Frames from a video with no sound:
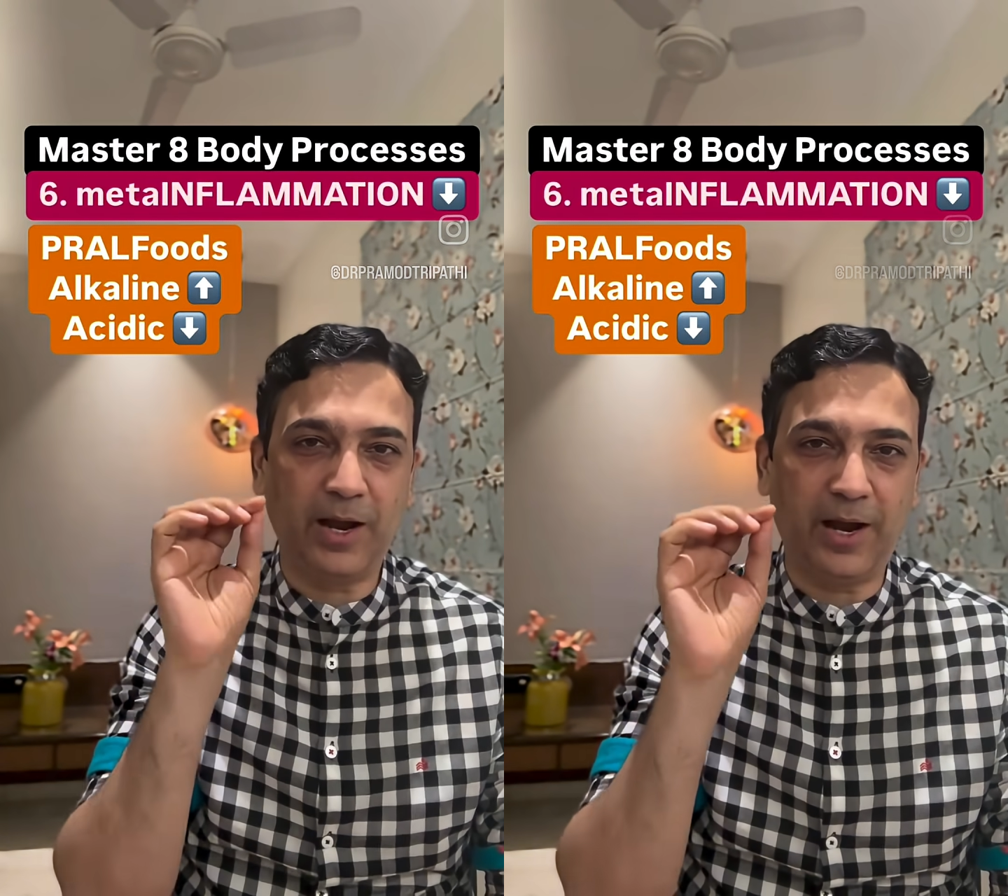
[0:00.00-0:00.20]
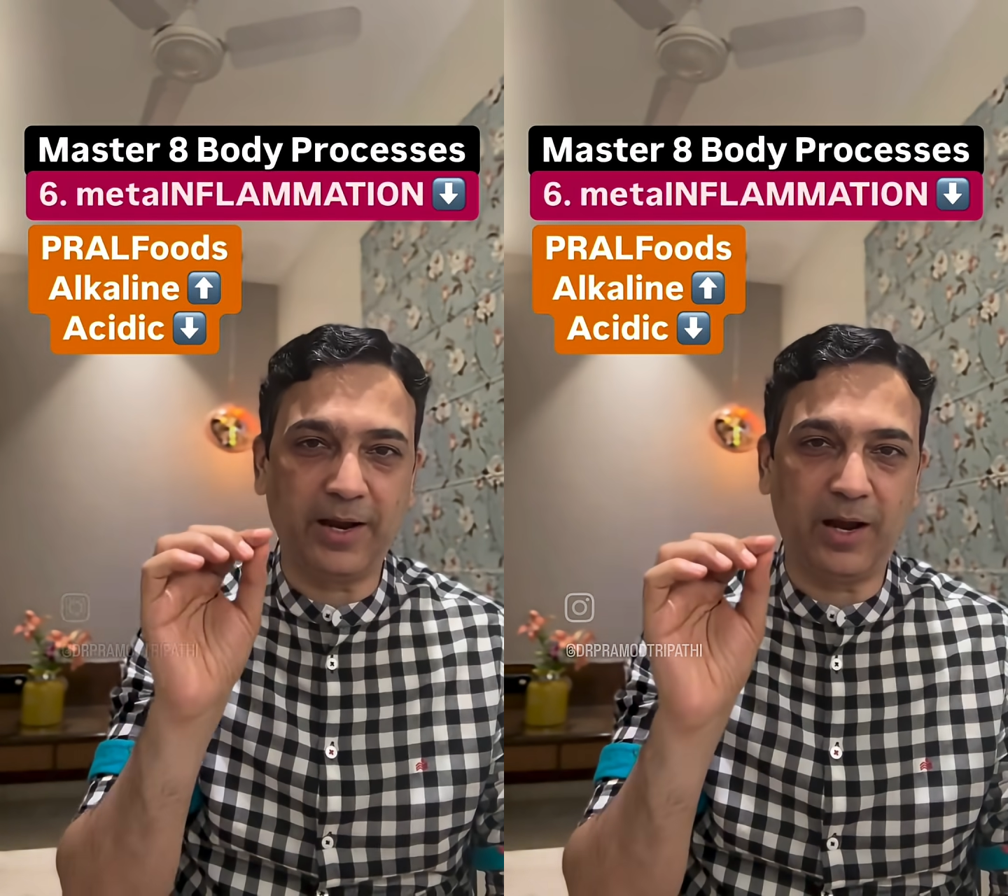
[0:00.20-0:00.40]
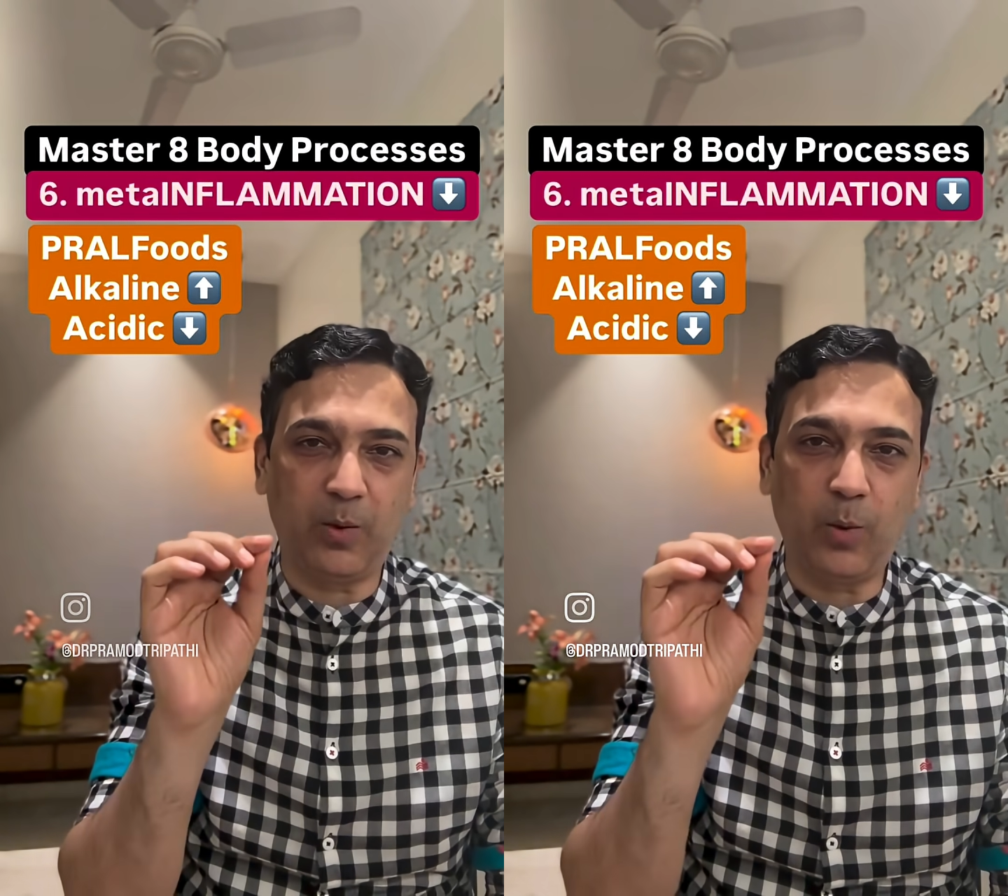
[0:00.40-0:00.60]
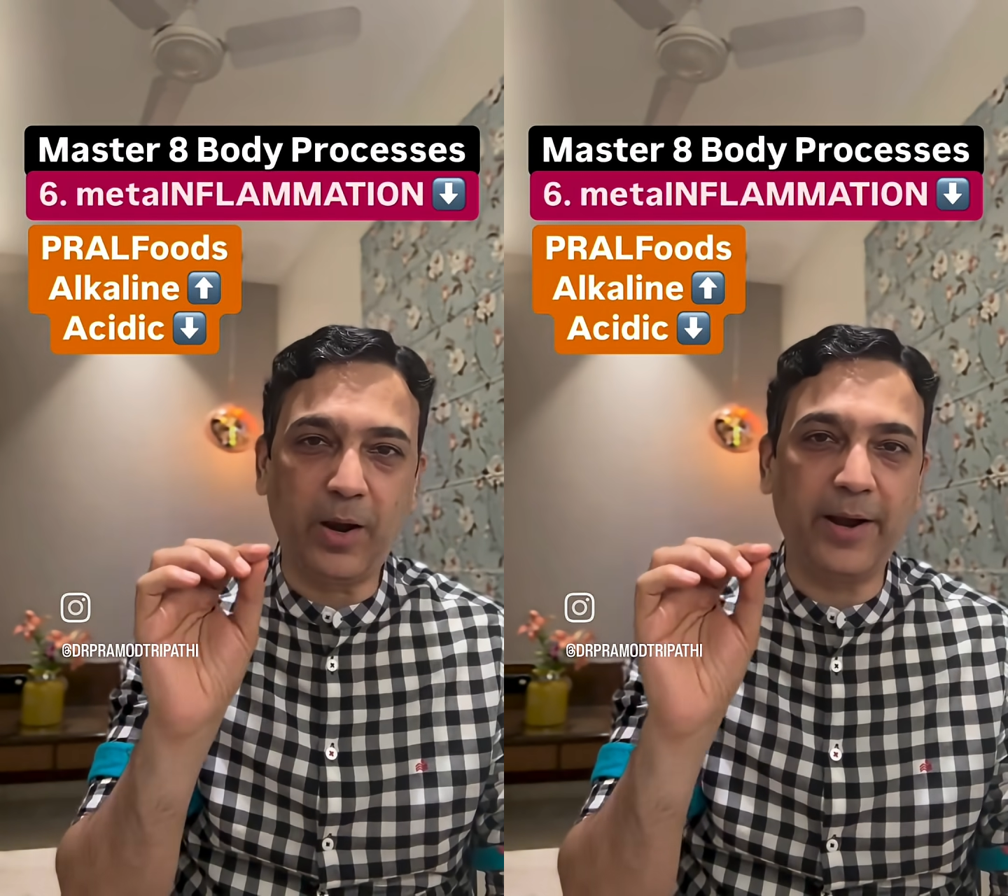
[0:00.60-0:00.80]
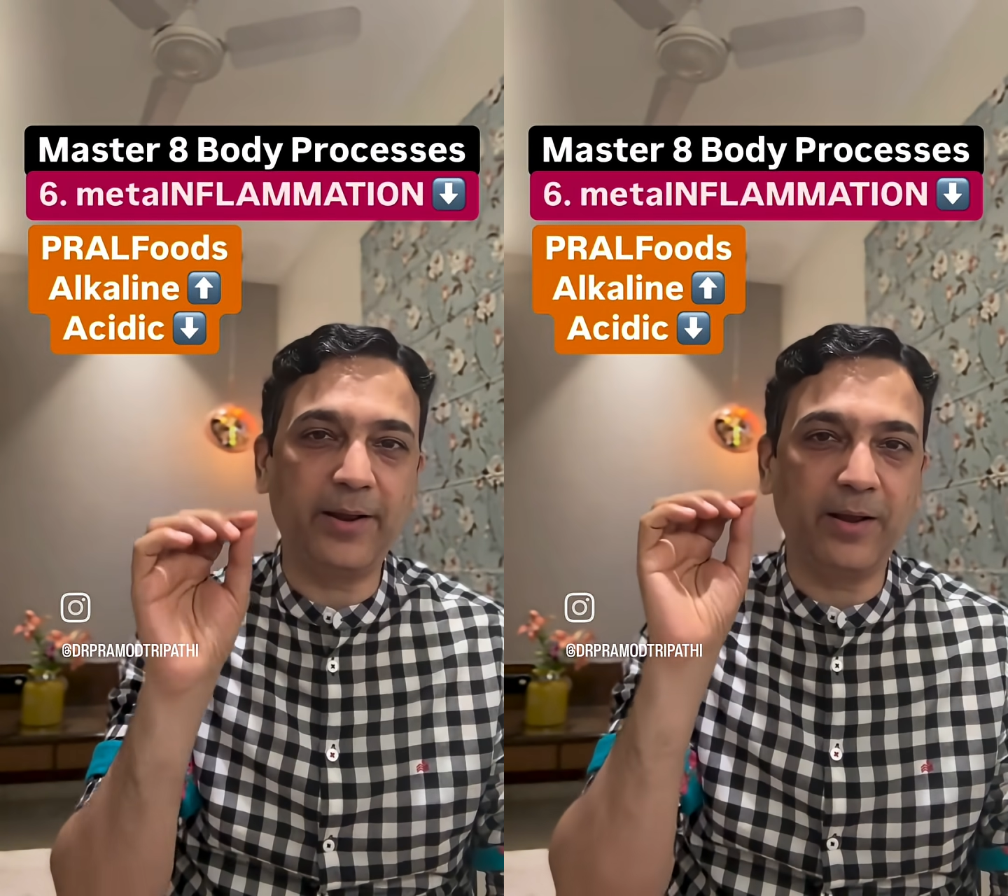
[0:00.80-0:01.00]
and
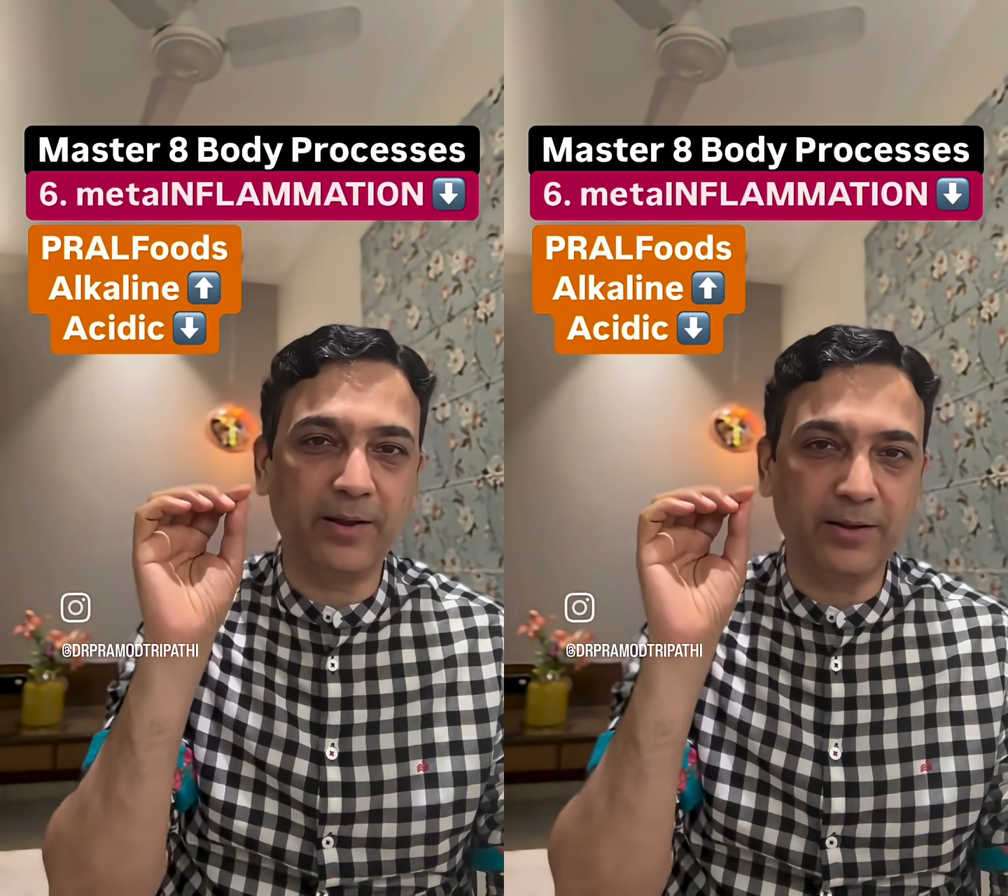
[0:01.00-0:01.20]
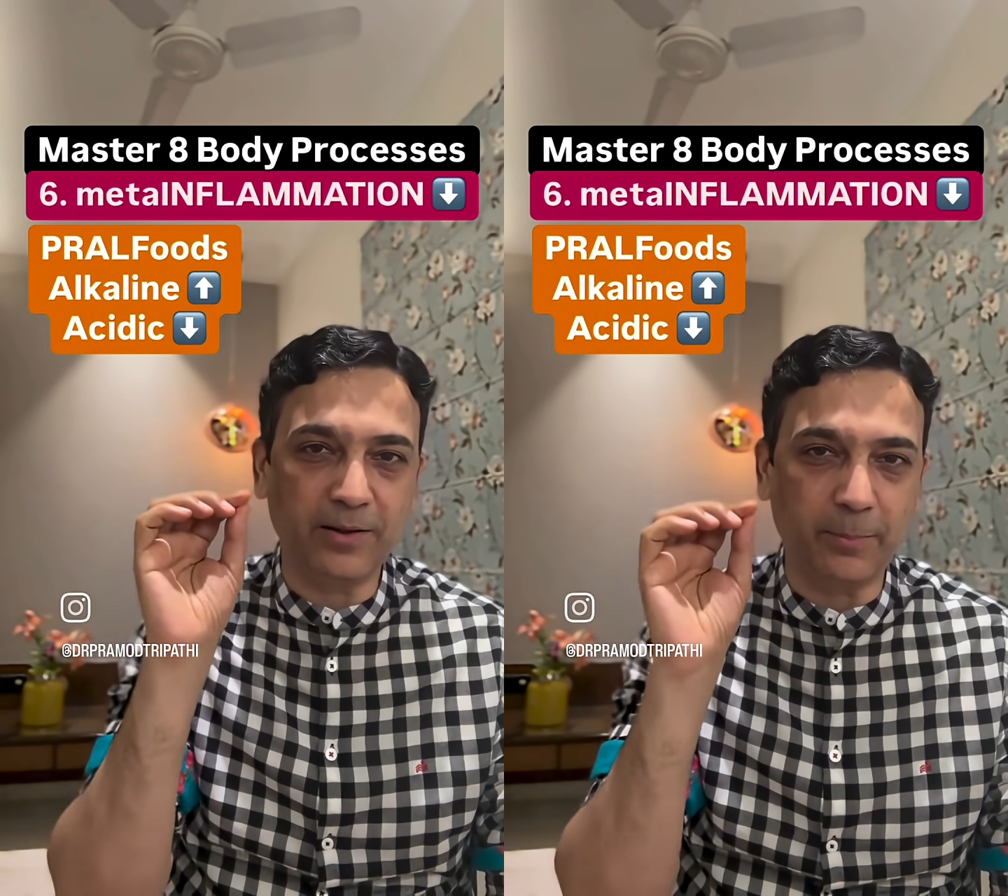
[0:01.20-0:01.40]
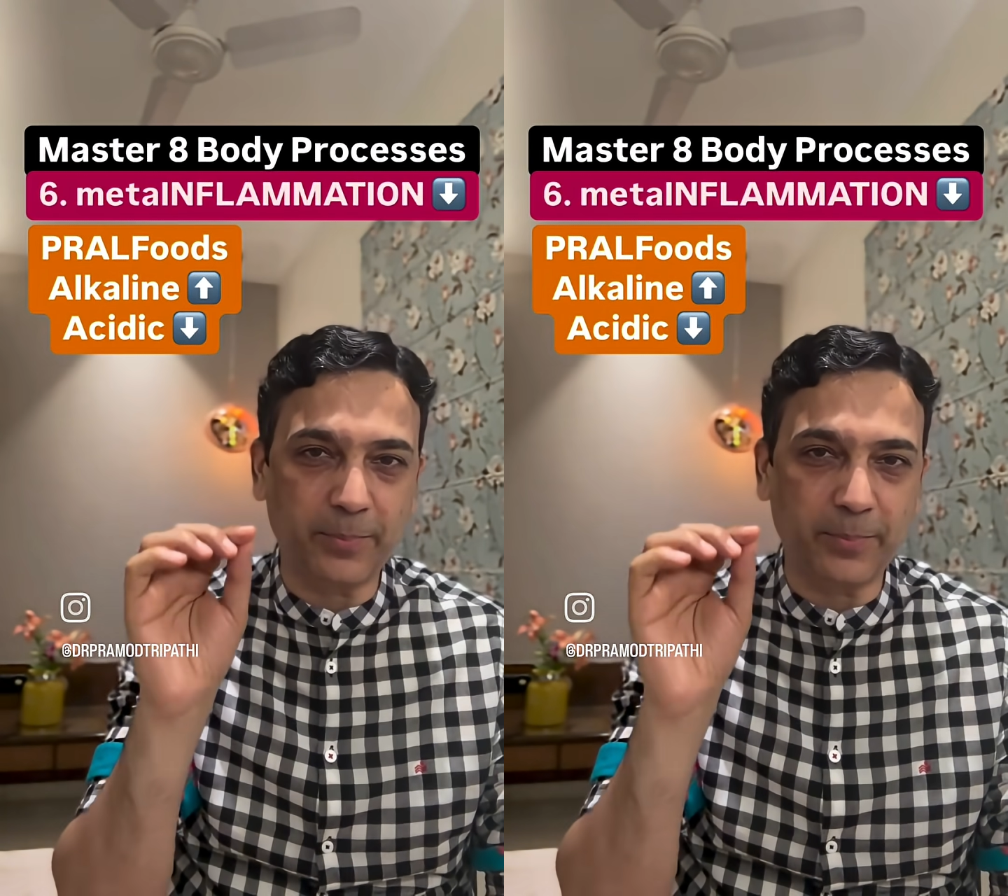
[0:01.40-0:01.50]
avoid the